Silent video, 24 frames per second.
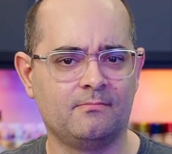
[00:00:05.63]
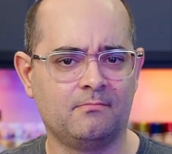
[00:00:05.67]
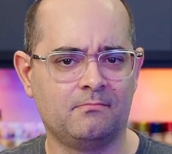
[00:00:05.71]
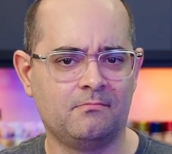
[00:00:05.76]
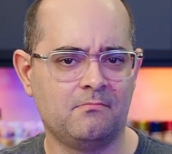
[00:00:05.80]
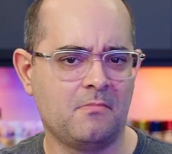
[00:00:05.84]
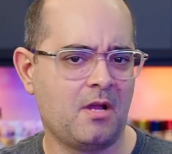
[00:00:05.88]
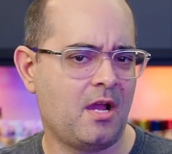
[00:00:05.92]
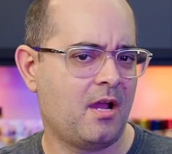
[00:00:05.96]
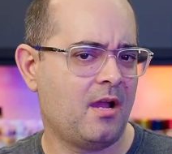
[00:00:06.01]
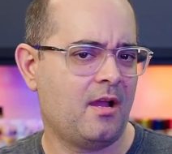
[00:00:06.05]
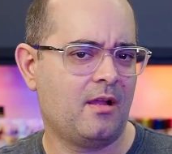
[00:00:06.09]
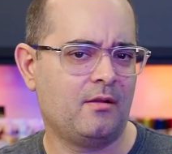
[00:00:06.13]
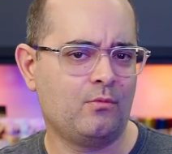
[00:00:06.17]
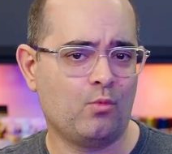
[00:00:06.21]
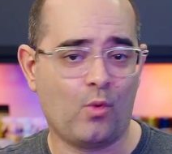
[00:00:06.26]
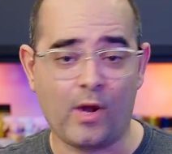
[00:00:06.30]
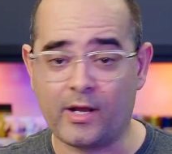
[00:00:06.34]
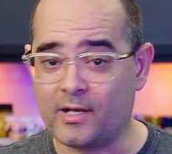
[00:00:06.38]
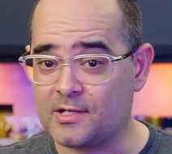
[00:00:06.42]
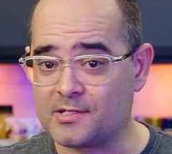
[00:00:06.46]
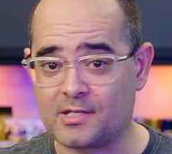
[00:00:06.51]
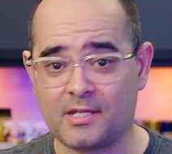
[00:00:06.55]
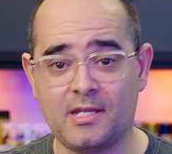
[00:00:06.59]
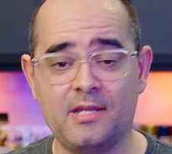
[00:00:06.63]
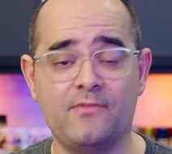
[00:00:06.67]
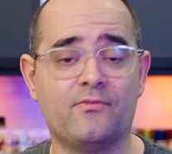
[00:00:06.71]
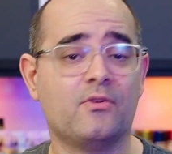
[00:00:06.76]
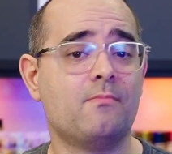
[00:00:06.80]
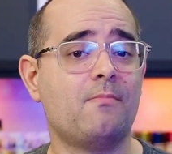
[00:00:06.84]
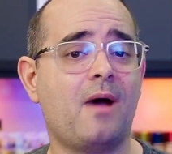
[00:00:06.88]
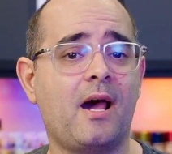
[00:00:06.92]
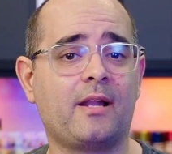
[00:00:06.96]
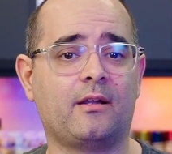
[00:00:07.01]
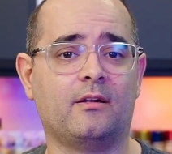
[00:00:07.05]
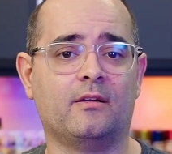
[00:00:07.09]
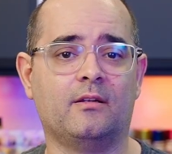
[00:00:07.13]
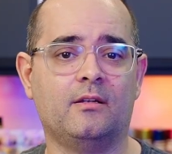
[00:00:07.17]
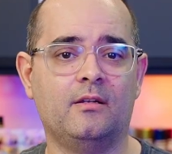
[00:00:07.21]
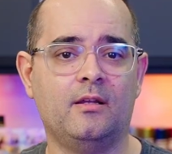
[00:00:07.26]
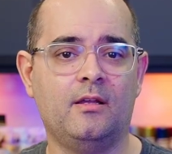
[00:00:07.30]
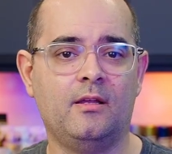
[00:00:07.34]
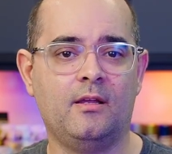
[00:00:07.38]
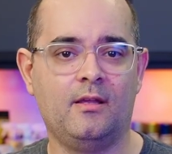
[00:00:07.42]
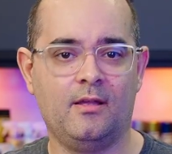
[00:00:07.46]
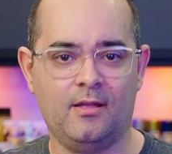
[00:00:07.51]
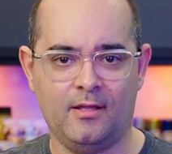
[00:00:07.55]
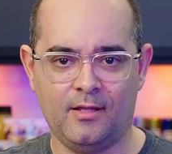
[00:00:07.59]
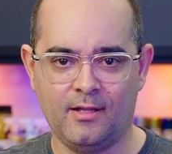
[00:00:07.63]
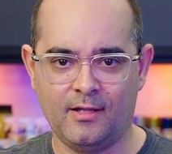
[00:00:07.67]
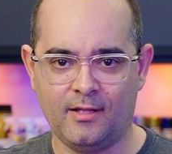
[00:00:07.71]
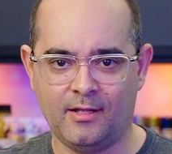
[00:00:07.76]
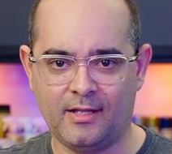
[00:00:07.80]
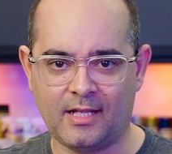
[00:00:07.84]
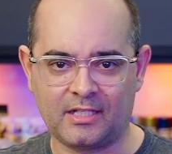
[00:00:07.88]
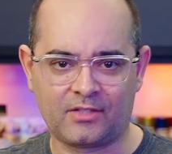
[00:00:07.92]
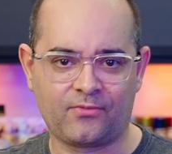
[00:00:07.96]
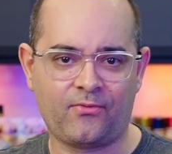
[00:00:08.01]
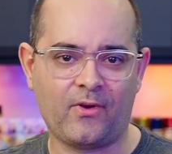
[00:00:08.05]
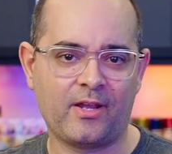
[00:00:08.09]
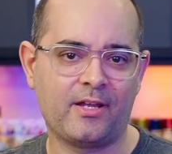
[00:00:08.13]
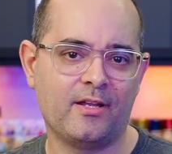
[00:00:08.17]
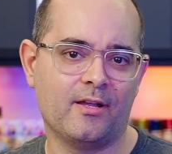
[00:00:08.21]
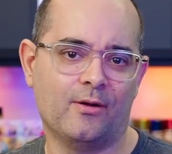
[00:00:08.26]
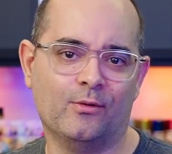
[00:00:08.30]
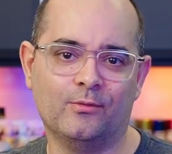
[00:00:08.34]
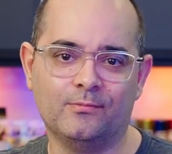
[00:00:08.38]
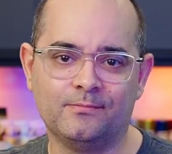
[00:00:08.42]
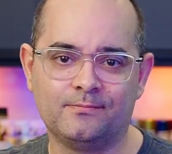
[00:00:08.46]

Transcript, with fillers: And why does it even matter? Let's find out.